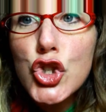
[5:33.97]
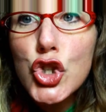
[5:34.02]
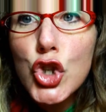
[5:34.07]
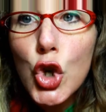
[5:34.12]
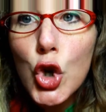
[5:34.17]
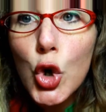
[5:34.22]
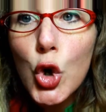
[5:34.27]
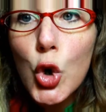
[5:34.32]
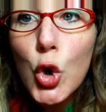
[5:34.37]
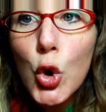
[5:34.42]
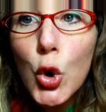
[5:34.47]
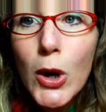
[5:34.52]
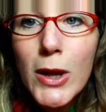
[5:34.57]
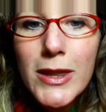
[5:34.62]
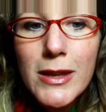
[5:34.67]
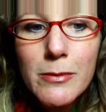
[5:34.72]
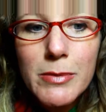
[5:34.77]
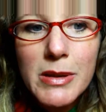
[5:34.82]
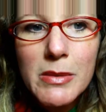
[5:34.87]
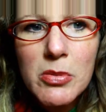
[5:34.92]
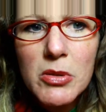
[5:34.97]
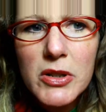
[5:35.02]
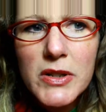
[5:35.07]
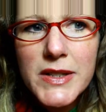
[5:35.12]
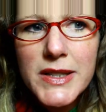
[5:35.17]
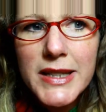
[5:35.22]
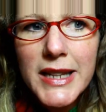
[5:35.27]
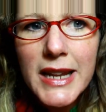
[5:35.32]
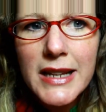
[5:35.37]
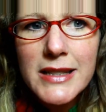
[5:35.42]
So, and then people are
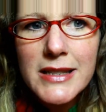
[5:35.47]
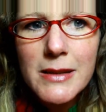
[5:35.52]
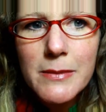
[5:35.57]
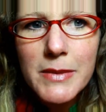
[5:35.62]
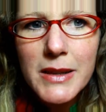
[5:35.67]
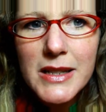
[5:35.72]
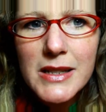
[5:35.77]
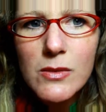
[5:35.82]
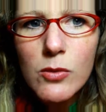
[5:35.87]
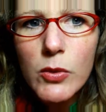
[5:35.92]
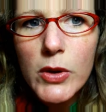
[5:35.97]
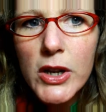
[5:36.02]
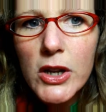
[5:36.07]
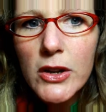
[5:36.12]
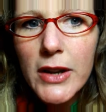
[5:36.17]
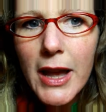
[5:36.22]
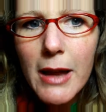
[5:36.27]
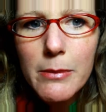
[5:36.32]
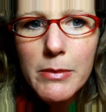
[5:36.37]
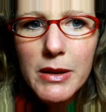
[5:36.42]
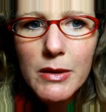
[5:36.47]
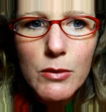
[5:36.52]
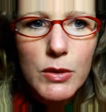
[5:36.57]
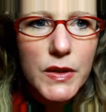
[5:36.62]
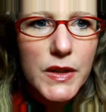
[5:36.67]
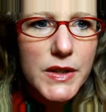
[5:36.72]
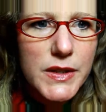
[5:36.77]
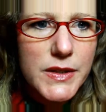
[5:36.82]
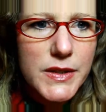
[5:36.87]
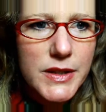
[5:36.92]
saying something's weird happening
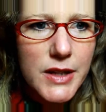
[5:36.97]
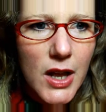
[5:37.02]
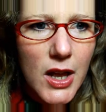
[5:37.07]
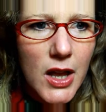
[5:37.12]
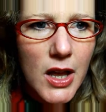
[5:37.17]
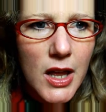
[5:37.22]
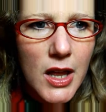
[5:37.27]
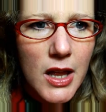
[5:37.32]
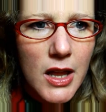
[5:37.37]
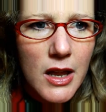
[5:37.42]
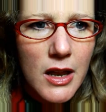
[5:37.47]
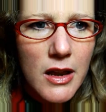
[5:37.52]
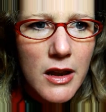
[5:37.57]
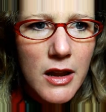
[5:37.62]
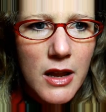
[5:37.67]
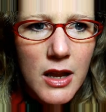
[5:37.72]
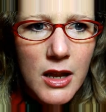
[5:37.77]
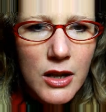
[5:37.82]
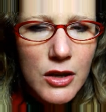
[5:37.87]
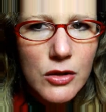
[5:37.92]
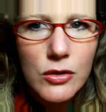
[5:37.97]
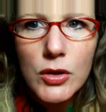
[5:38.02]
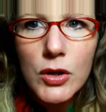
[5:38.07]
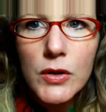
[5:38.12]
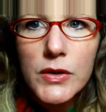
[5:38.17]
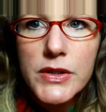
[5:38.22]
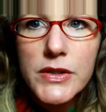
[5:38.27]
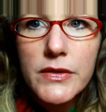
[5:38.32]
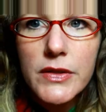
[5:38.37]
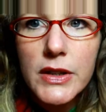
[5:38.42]
with the sun. Who
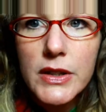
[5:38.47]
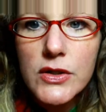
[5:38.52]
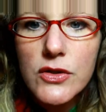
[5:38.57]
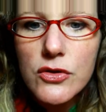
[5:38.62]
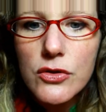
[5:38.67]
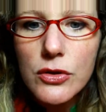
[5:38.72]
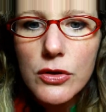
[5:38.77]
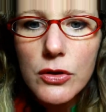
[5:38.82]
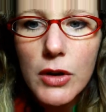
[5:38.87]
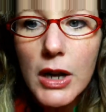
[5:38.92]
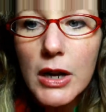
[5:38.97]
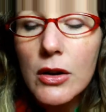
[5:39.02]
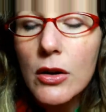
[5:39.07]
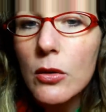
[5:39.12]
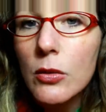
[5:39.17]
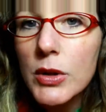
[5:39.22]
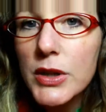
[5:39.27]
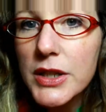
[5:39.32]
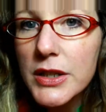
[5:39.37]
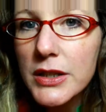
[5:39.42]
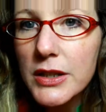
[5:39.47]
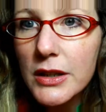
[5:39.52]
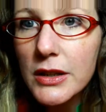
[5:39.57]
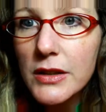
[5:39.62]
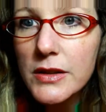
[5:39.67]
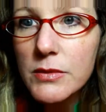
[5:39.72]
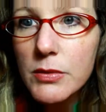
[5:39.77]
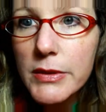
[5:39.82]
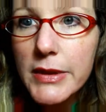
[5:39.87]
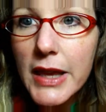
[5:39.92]
knows if that's true? I don't know what the
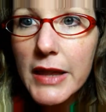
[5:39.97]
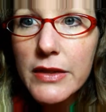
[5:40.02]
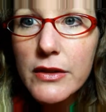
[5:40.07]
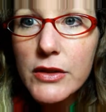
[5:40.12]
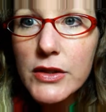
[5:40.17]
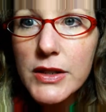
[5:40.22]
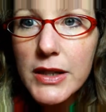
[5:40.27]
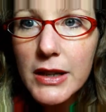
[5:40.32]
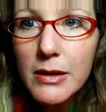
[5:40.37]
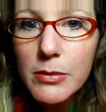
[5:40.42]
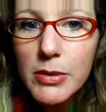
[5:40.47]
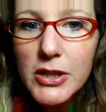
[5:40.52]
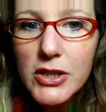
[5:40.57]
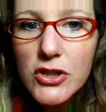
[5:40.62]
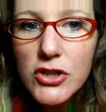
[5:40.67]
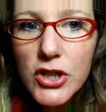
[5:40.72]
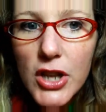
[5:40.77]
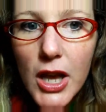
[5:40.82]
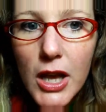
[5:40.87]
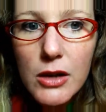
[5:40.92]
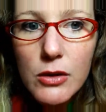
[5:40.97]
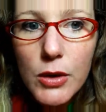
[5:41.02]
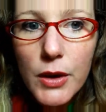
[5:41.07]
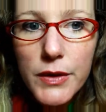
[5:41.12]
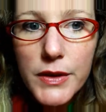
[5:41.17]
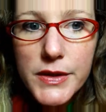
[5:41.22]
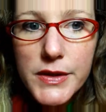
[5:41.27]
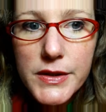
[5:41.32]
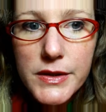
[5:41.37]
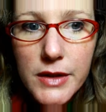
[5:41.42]
deal is with that. There's like a big shadow
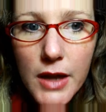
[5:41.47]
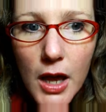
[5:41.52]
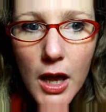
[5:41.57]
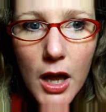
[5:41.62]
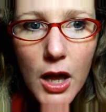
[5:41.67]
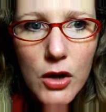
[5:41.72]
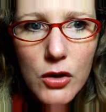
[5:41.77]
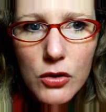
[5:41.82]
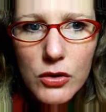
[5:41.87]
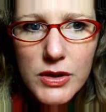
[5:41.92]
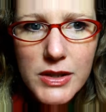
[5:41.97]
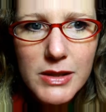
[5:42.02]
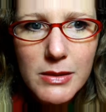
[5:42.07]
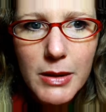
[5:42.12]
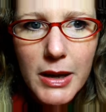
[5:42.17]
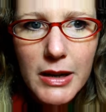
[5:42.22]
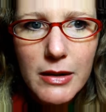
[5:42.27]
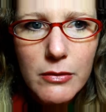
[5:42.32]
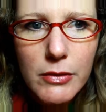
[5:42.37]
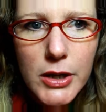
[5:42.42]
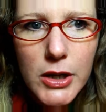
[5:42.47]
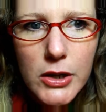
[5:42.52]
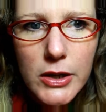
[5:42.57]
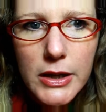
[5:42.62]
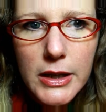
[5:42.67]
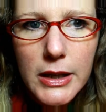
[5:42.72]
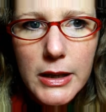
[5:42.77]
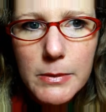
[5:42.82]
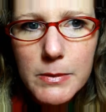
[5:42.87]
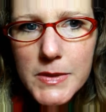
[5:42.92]
on the sun or some kind of weird
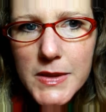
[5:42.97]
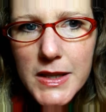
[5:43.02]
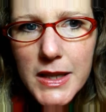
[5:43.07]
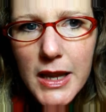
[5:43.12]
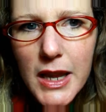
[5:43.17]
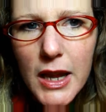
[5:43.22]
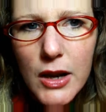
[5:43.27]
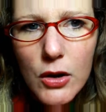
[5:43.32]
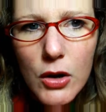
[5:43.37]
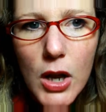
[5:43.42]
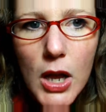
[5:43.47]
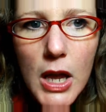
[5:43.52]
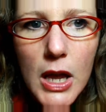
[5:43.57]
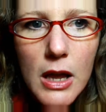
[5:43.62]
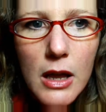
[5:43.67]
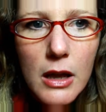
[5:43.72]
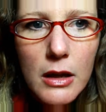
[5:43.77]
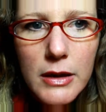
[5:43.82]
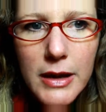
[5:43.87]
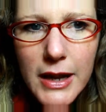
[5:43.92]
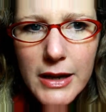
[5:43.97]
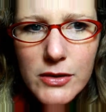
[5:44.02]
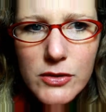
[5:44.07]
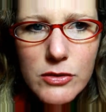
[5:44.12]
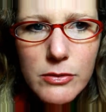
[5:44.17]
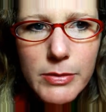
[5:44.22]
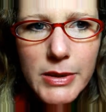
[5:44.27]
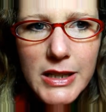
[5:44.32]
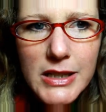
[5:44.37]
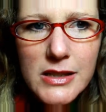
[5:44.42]
eclipse thing or an
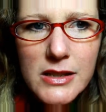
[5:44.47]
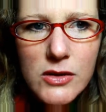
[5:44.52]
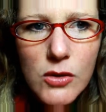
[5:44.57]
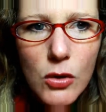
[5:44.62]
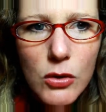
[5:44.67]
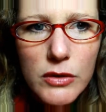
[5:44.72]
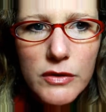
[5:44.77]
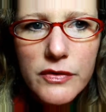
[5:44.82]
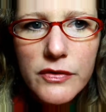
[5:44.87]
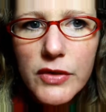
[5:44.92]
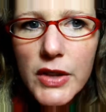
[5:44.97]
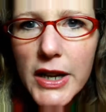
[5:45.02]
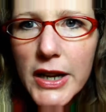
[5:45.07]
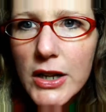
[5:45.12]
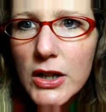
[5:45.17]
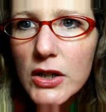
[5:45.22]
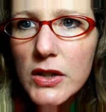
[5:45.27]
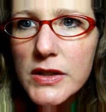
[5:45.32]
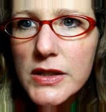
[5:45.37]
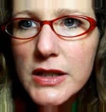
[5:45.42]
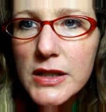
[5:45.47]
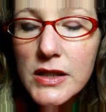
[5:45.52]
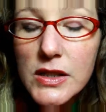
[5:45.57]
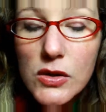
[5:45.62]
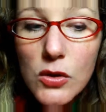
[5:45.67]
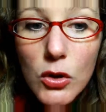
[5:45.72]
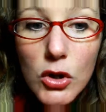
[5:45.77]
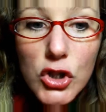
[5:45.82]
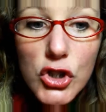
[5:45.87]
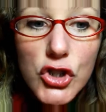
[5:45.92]
extra big solar flares and
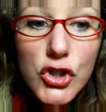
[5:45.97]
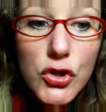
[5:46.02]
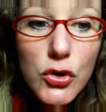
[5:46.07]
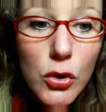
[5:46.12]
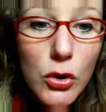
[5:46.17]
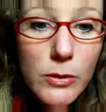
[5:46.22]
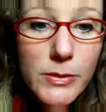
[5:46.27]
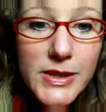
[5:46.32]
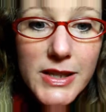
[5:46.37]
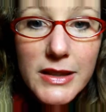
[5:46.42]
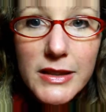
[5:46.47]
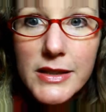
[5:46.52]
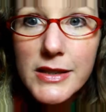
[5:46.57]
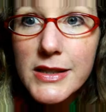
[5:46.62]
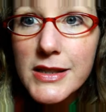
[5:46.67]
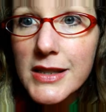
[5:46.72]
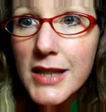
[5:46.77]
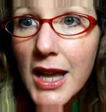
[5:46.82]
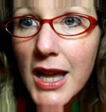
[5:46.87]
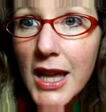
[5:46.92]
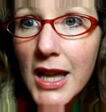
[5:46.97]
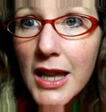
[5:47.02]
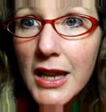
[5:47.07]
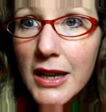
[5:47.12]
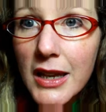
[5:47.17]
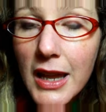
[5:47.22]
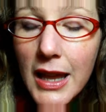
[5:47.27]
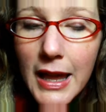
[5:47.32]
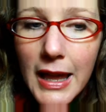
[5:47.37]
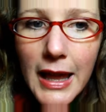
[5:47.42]
solar storms on the
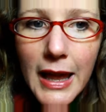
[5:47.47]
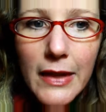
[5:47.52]
sun.